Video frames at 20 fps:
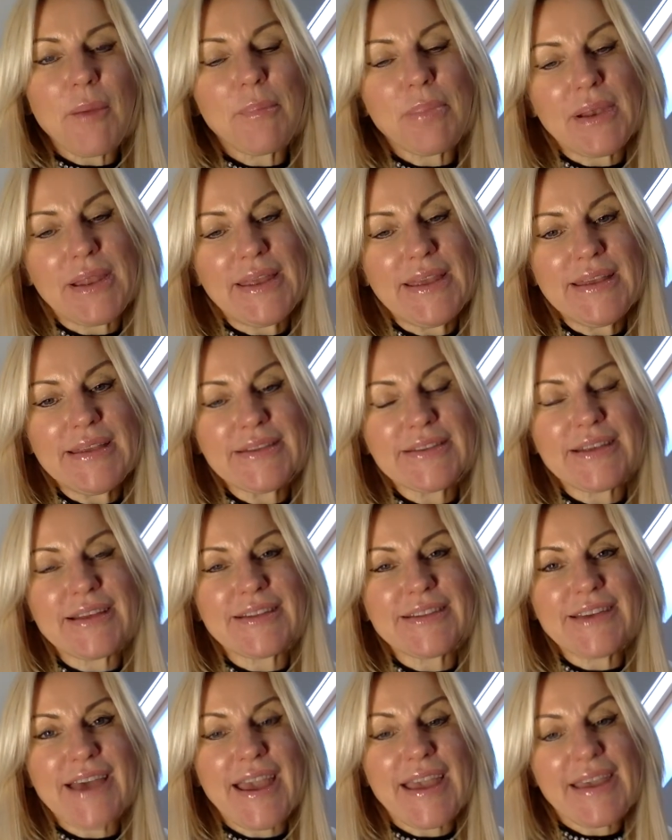Please
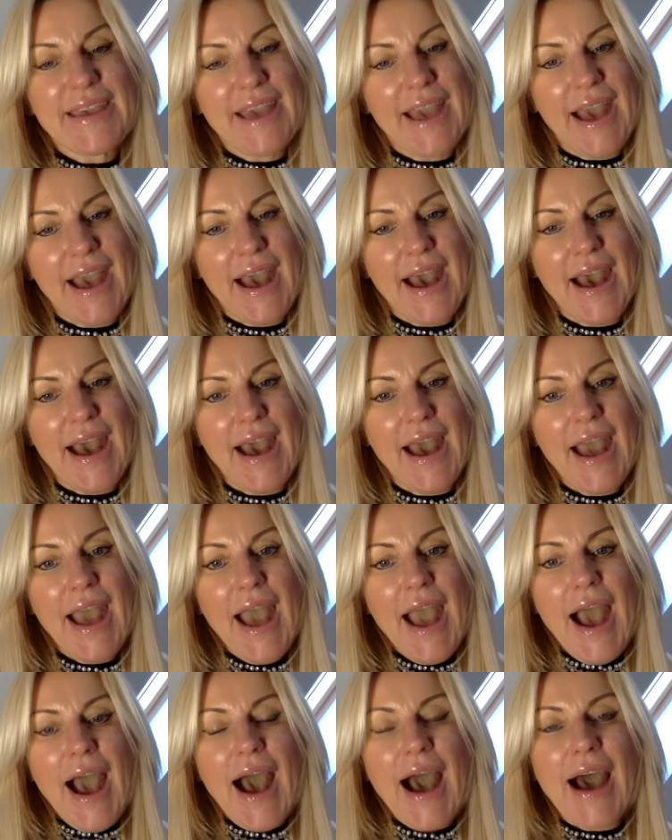take care
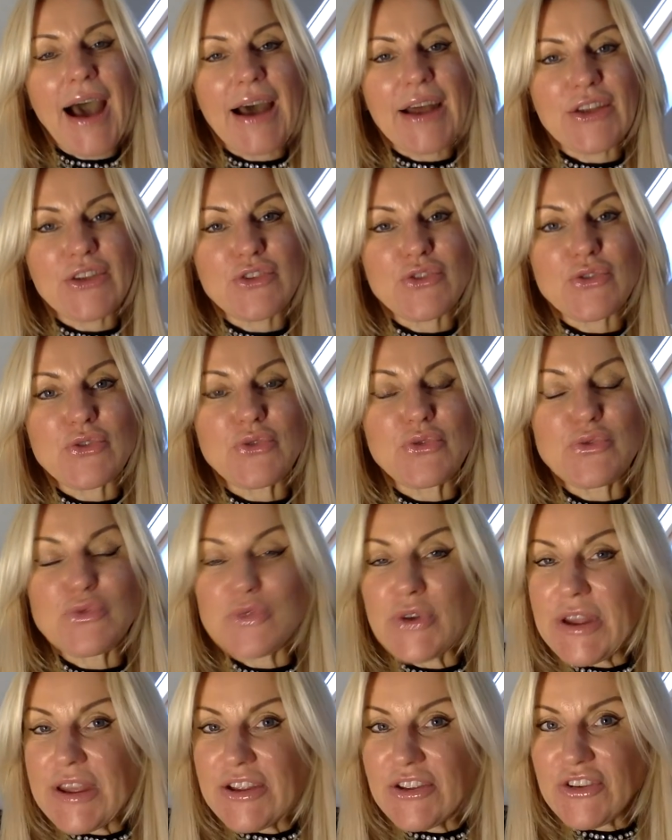and
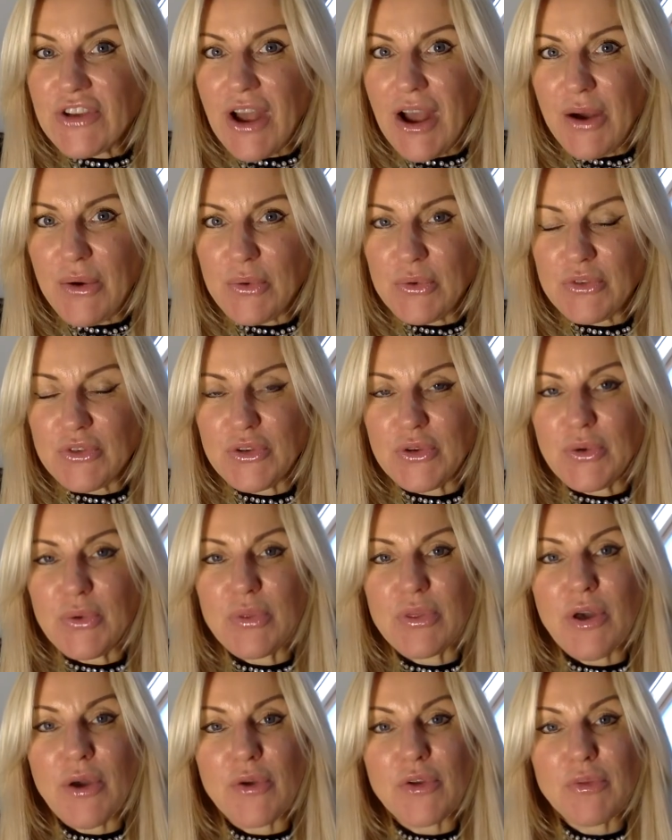reach out to
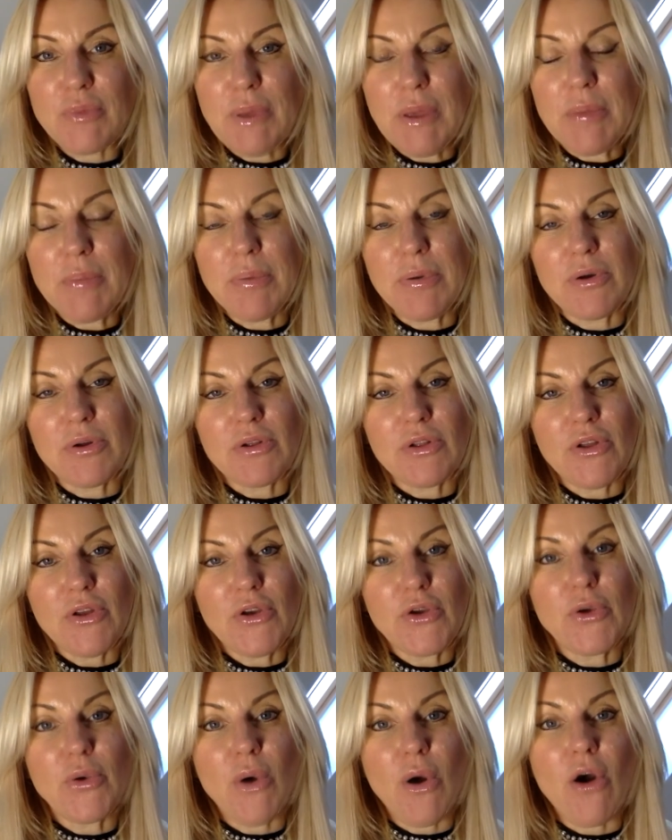those people
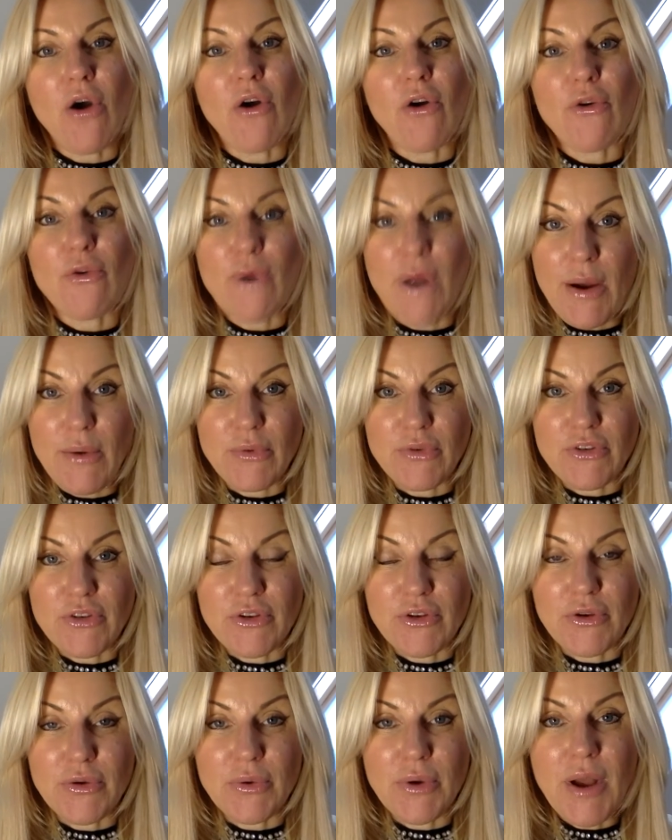who are around
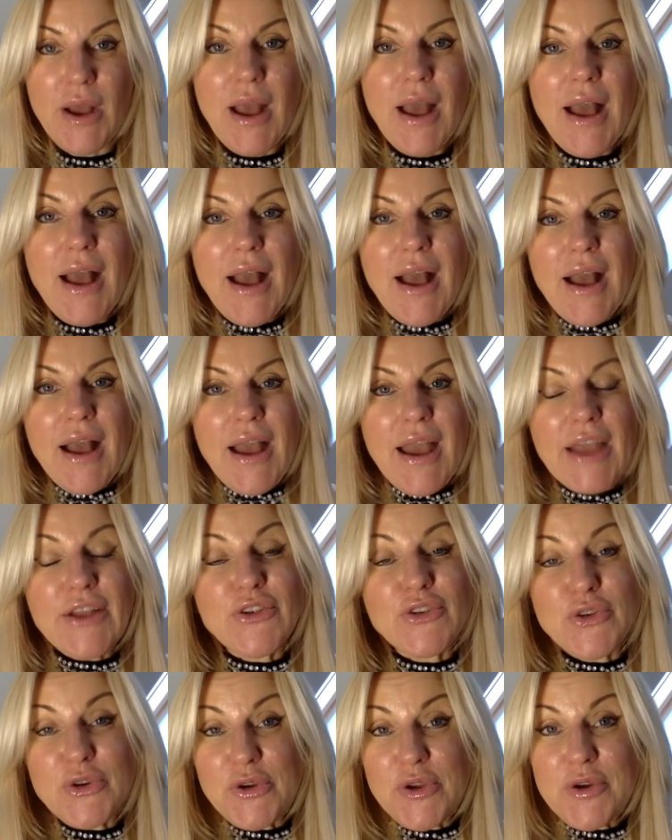you.
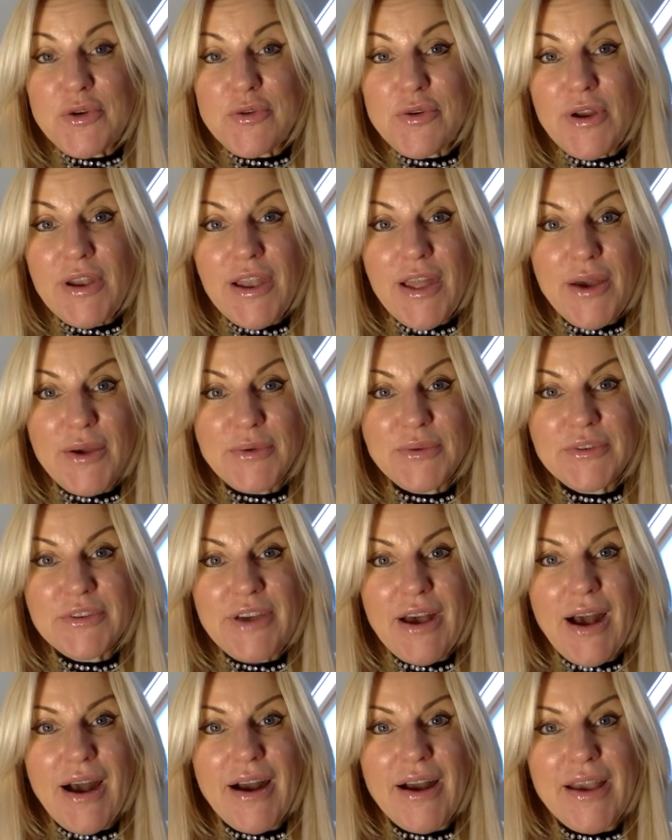Enjoy your alone
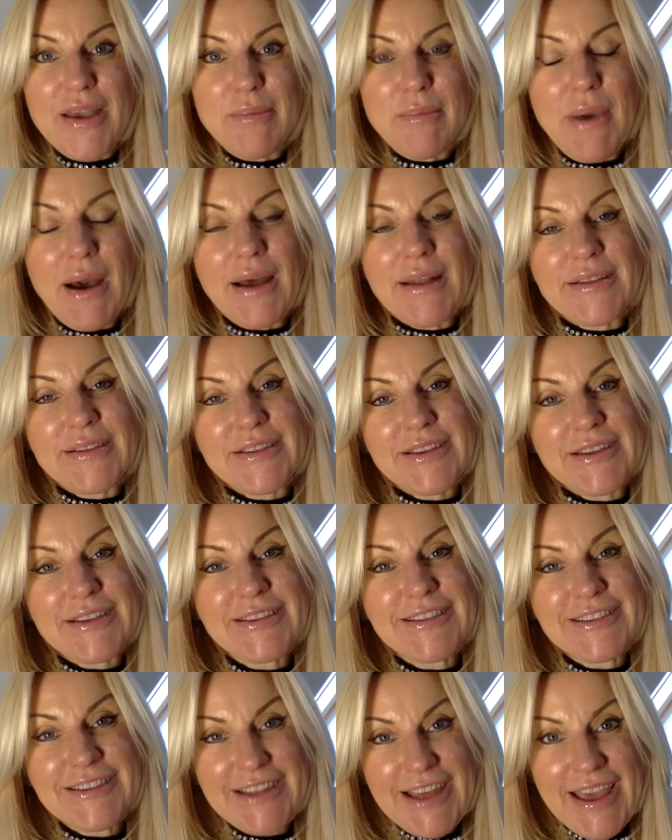time and
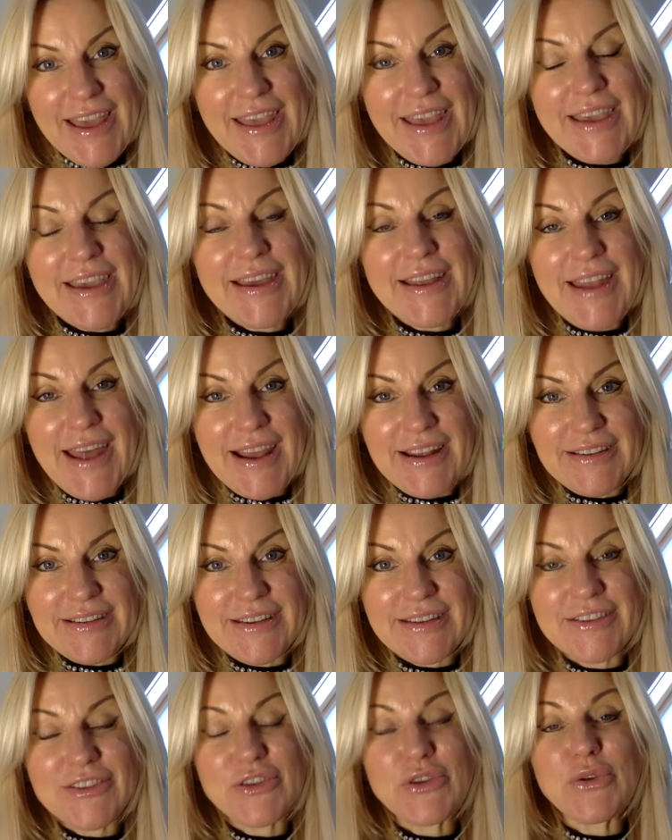stay
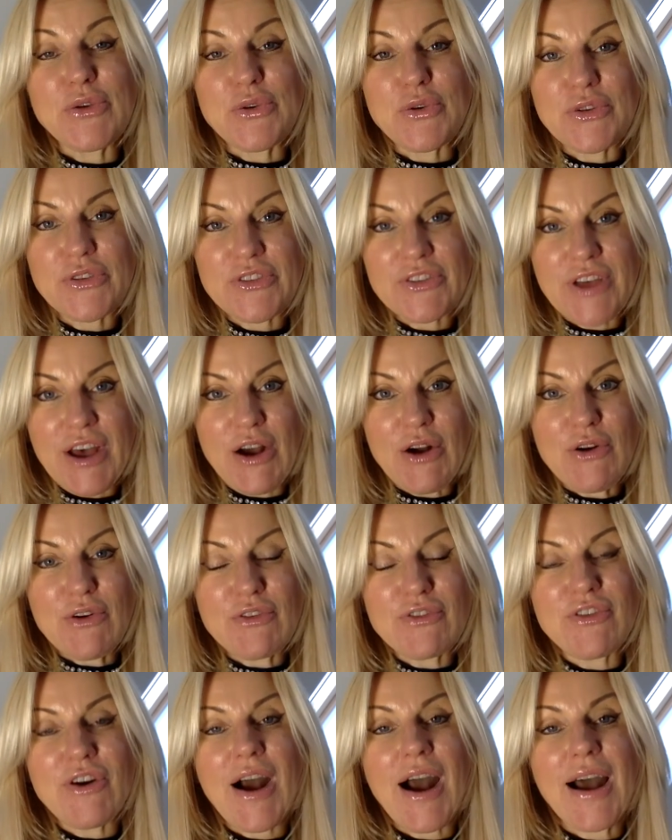connected to
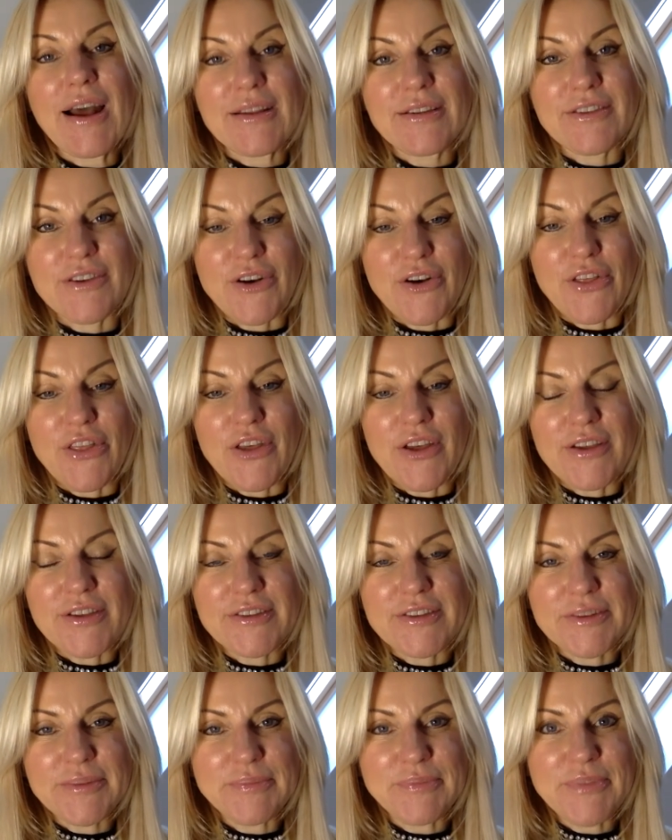yourself and
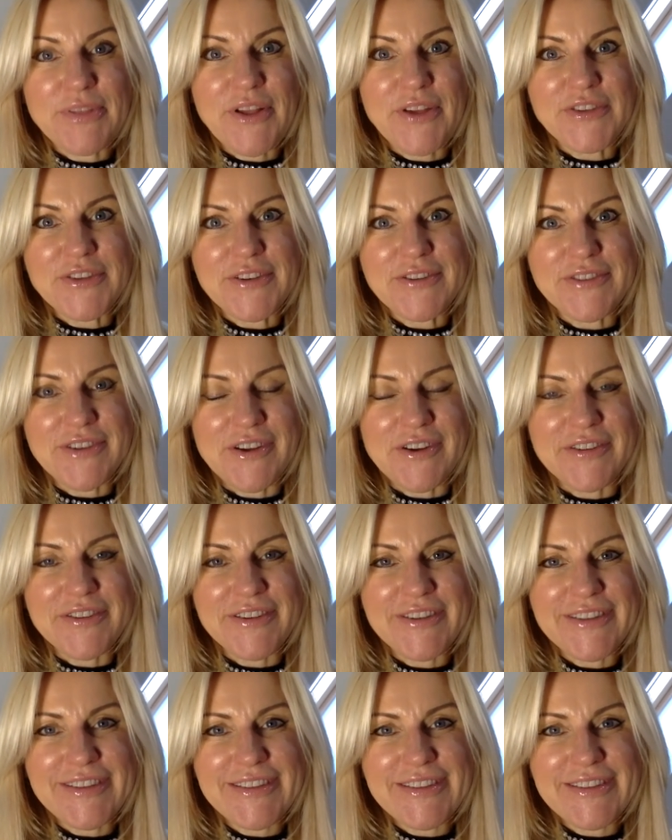others. Lots of love.